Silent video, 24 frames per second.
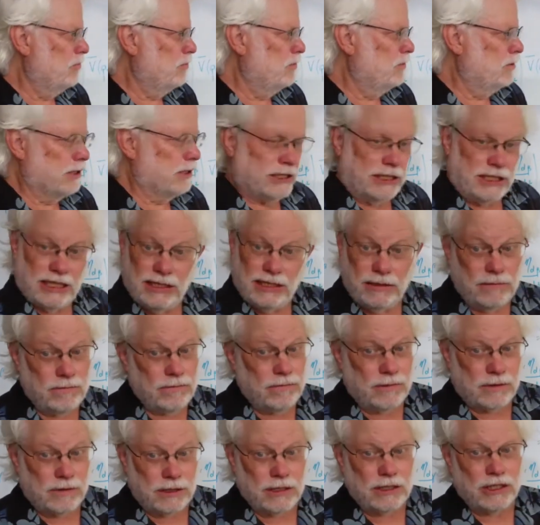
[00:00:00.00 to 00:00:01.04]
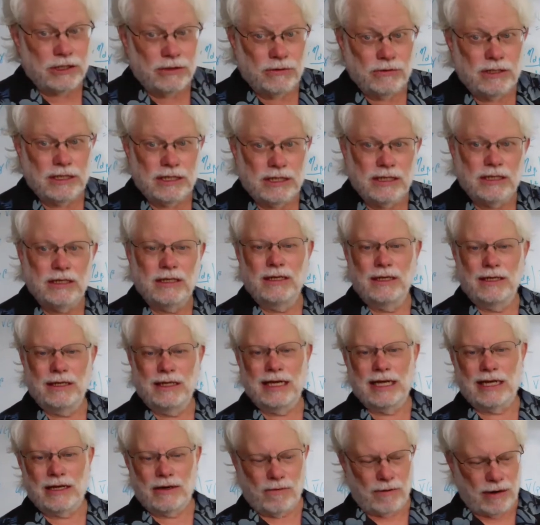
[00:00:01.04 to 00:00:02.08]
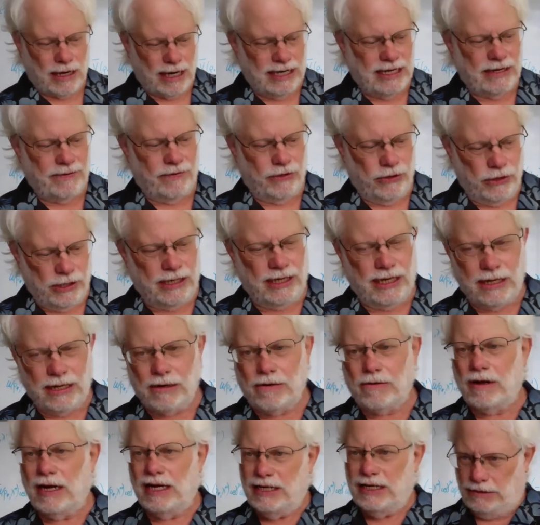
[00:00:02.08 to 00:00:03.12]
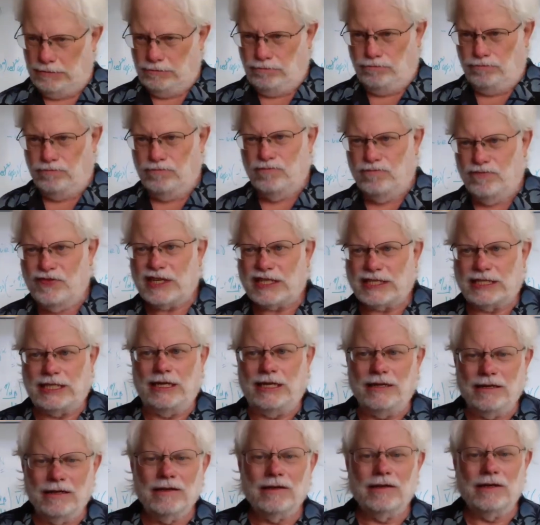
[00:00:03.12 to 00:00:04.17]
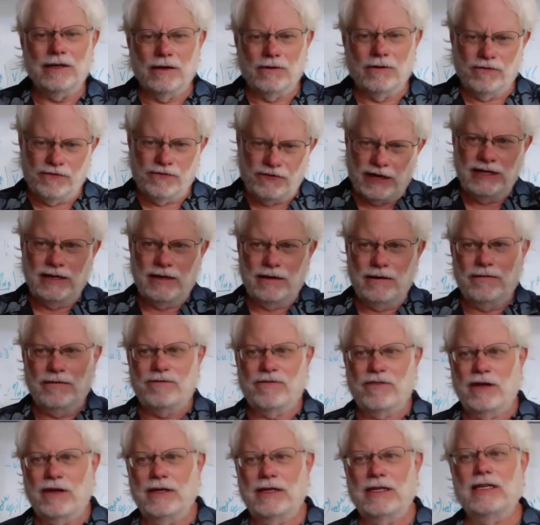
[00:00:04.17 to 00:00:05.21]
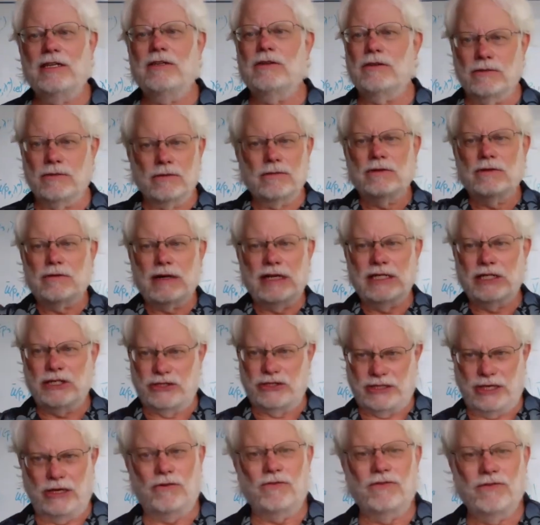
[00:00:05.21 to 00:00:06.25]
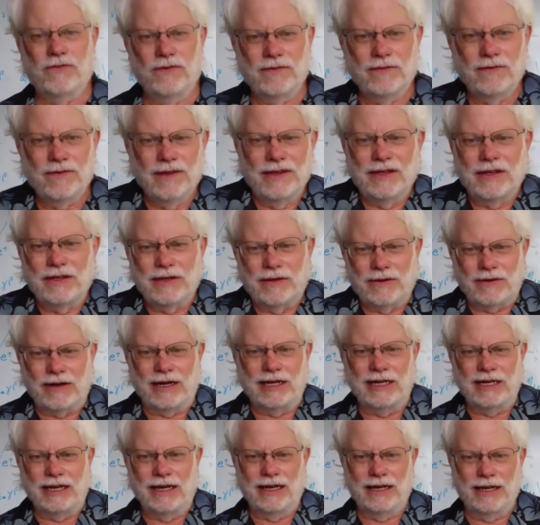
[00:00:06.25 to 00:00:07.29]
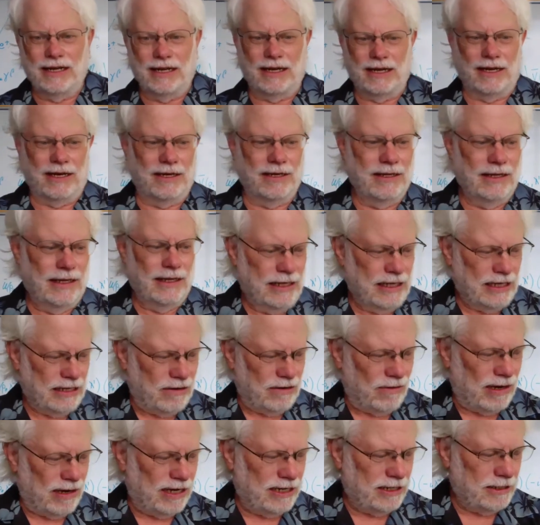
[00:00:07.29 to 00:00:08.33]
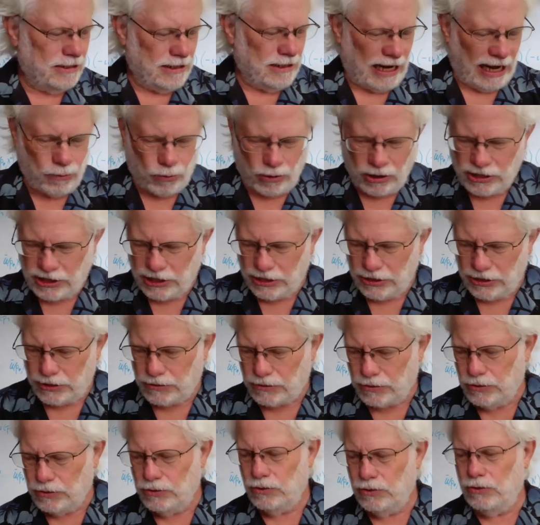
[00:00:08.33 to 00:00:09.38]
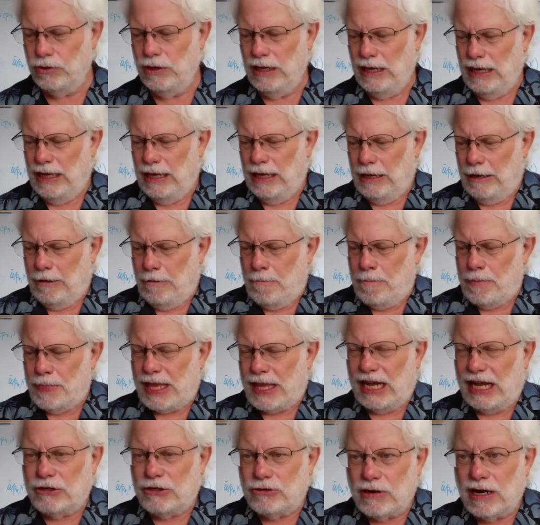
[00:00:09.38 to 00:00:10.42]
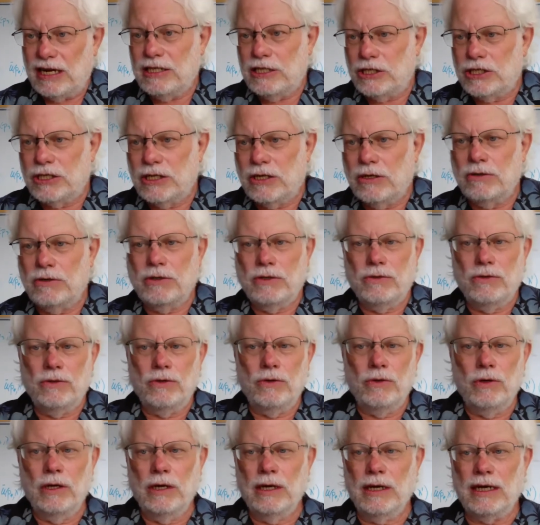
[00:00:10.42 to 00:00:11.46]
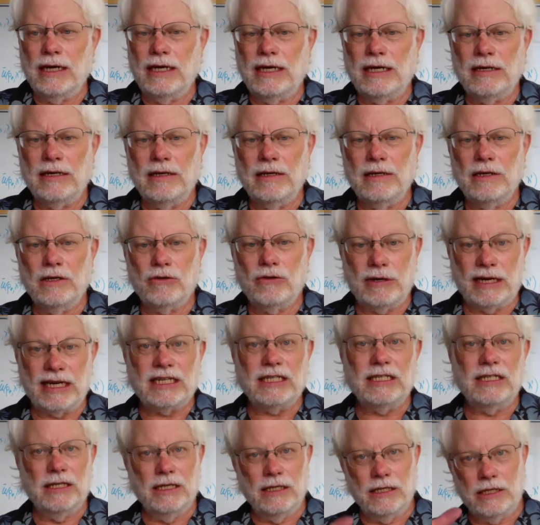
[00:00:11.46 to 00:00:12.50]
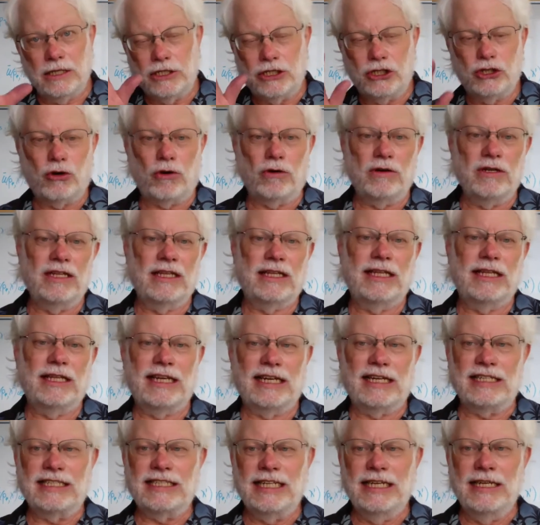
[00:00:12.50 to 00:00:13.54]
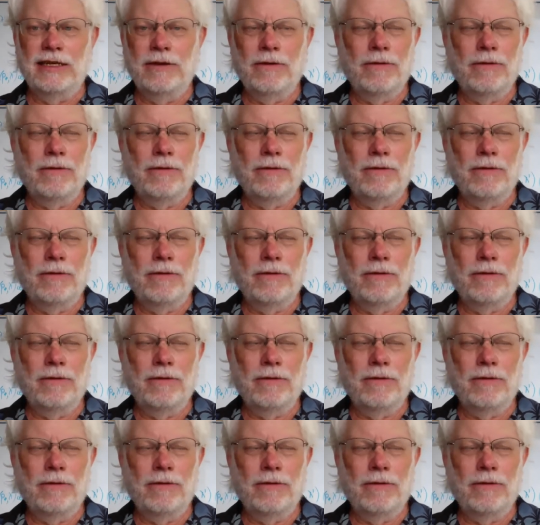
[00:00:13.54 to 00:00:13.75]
to see that you did get it right. If you didn't get it right, fix it. You know, find you know, grade yourself, right? You know, I worked it through. I tried to show you tricks that shorten things